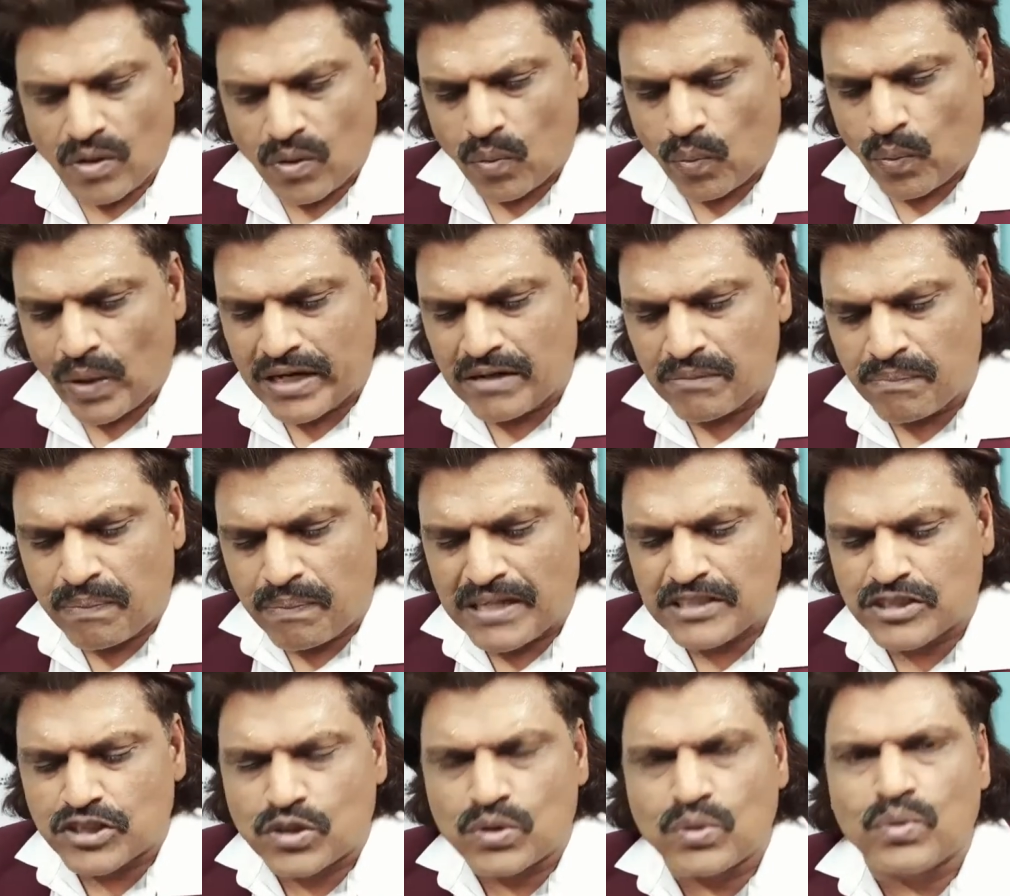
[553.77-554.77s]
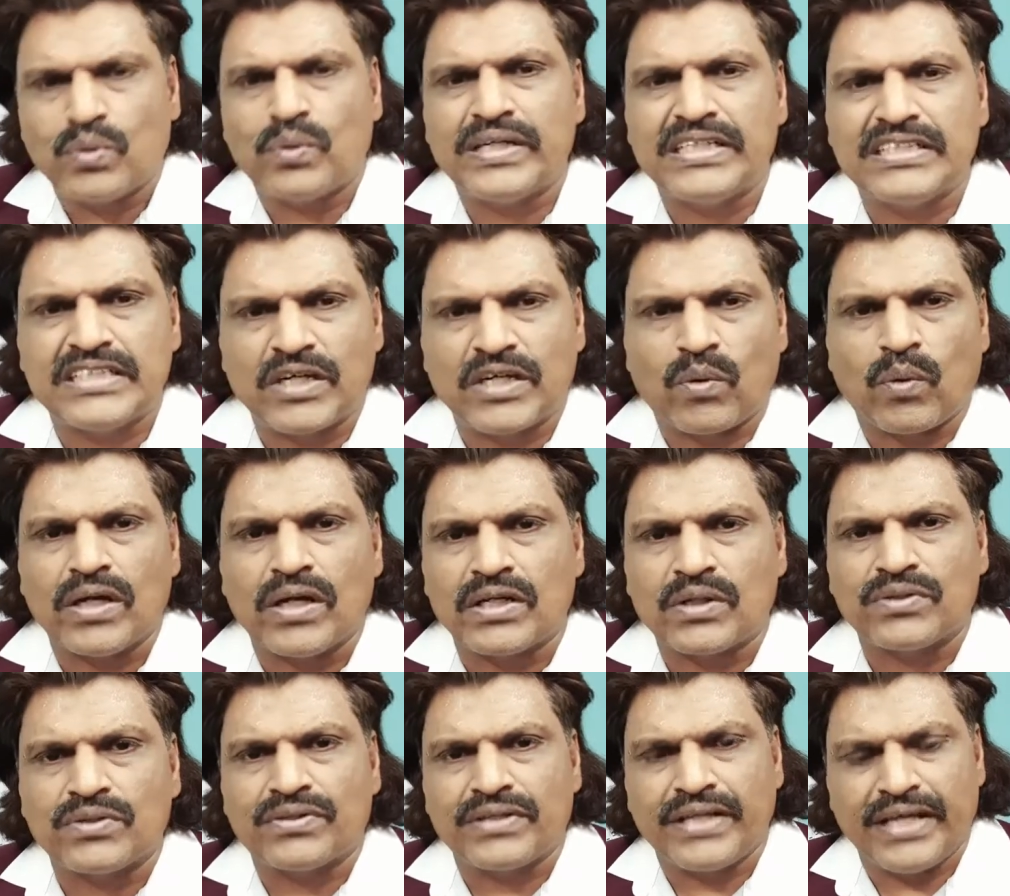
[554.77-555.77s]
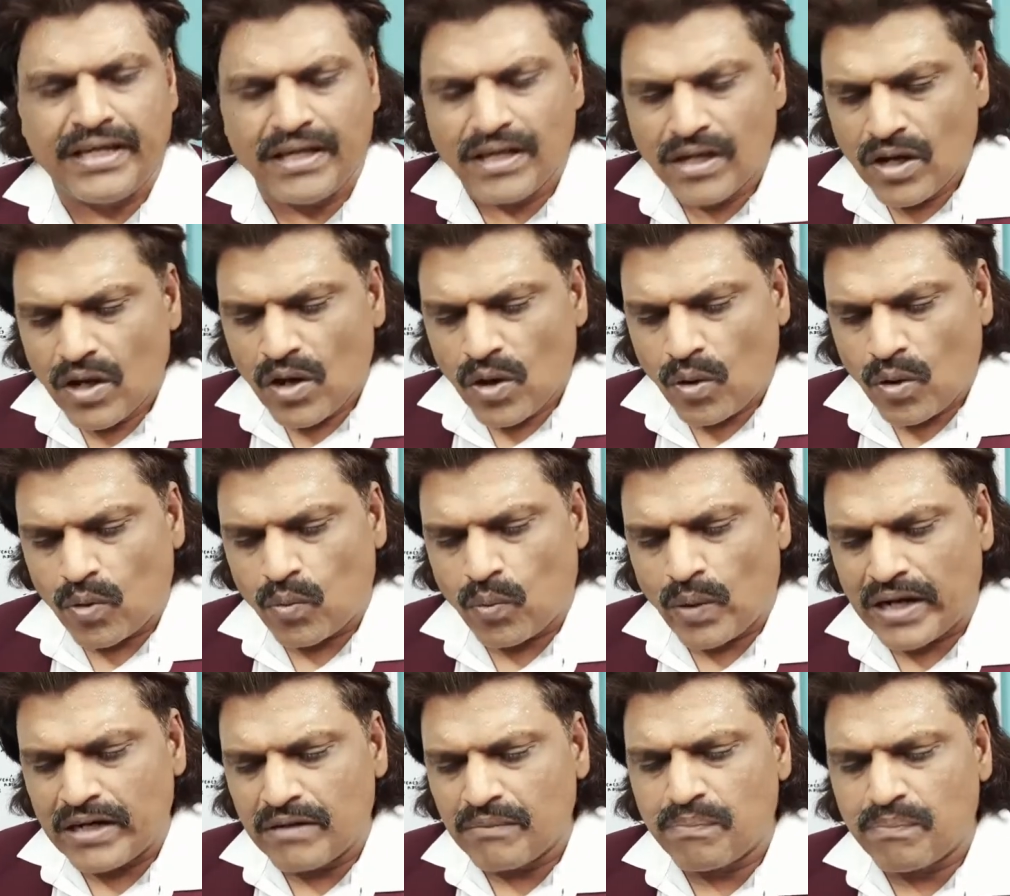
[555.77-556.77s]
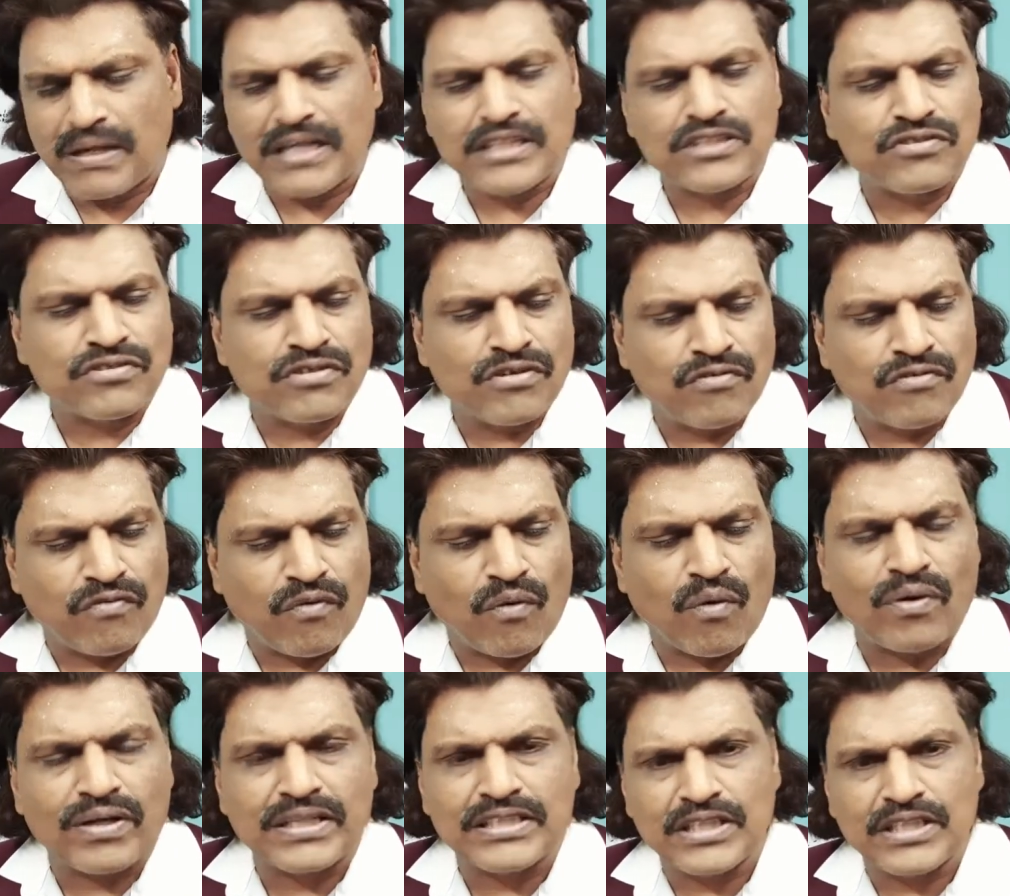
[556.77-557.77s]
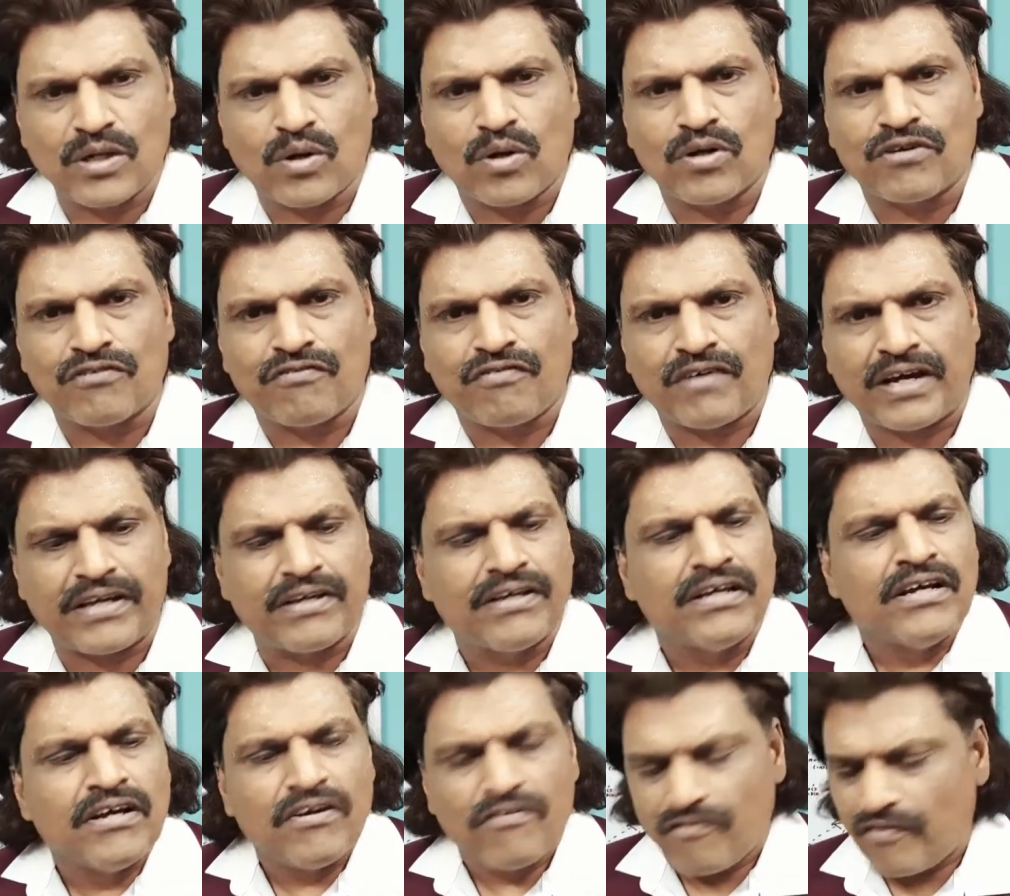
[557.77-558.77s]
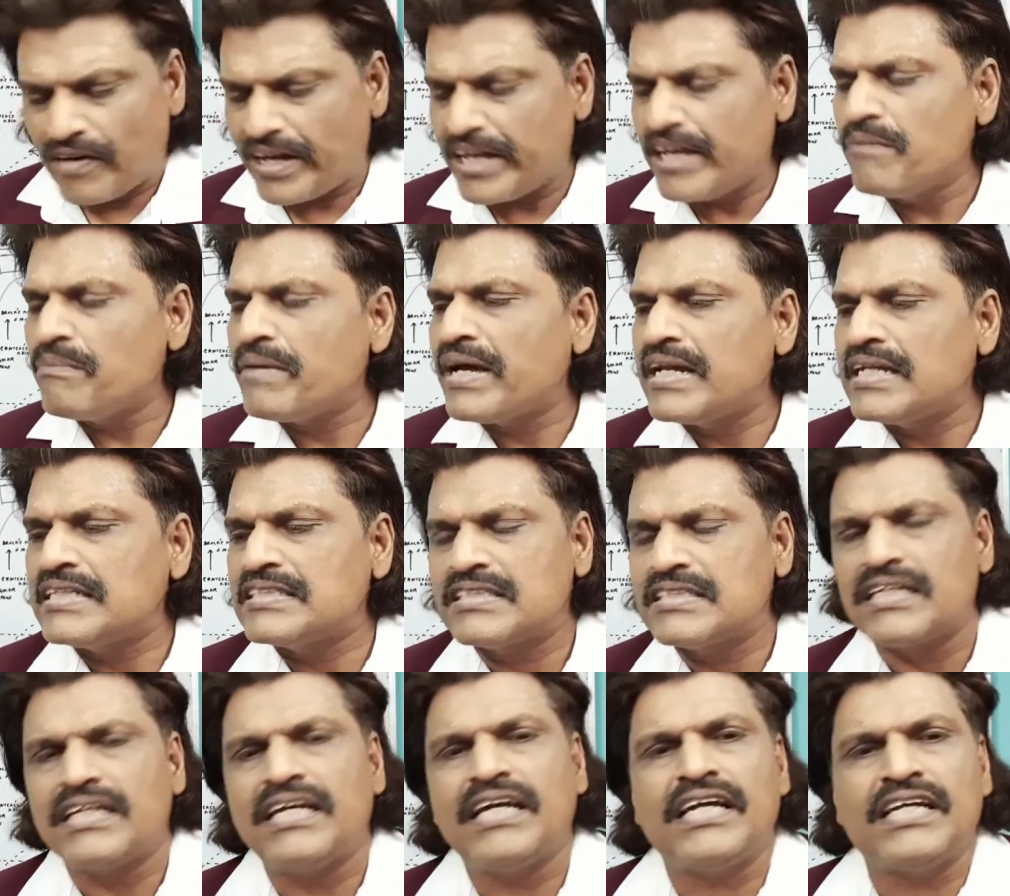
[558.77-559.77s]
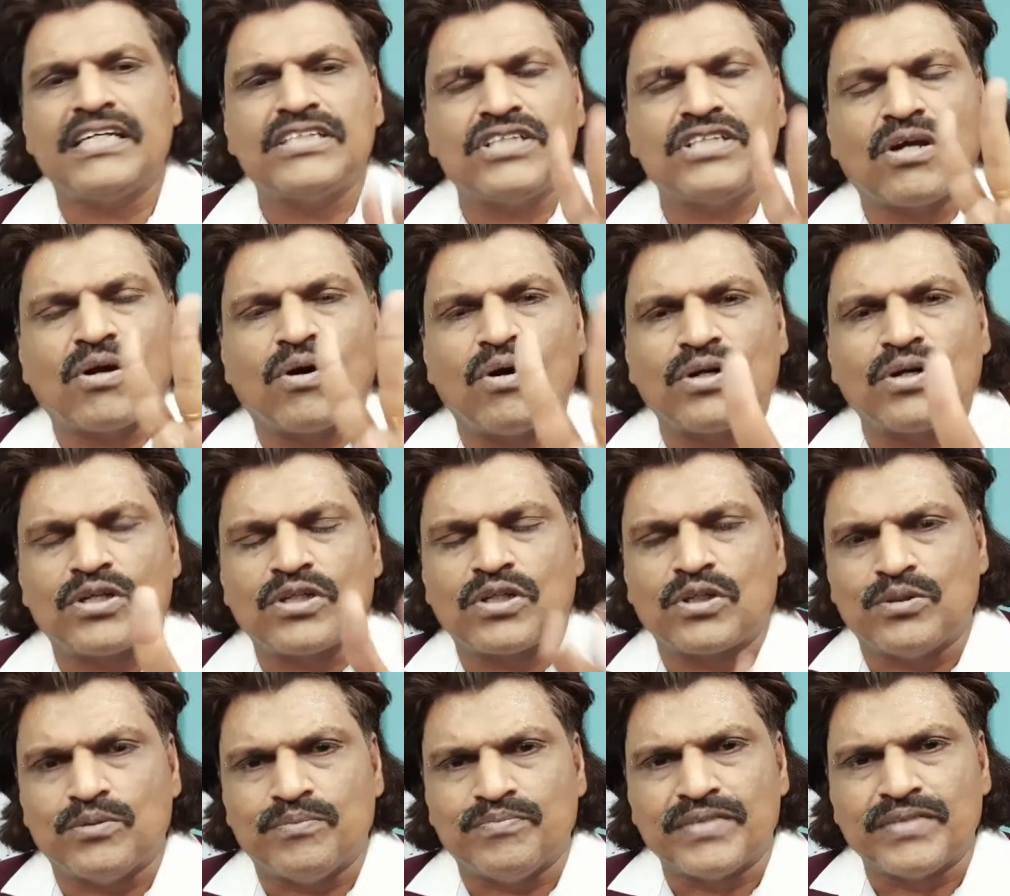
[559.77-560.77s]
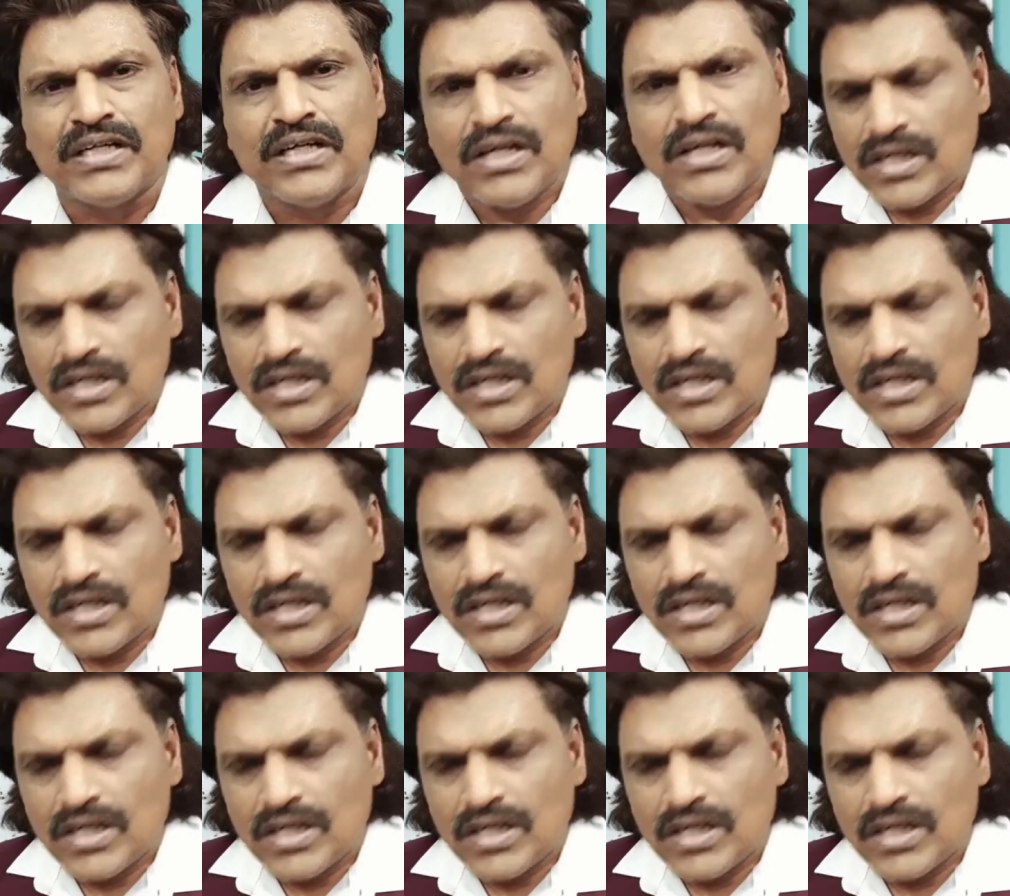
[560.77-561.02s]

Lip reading: 1 plus 2 is equal to 3, or 1 plus 4 is equal to 5, 5 minus 3 is equal to 2.